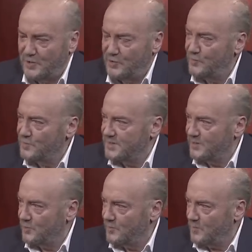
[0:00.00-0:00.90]
used
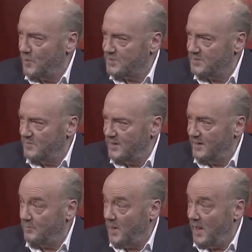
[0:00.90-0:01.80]
that couldn't possibly
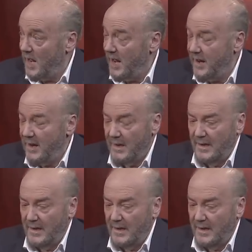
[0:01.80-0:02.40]
apply.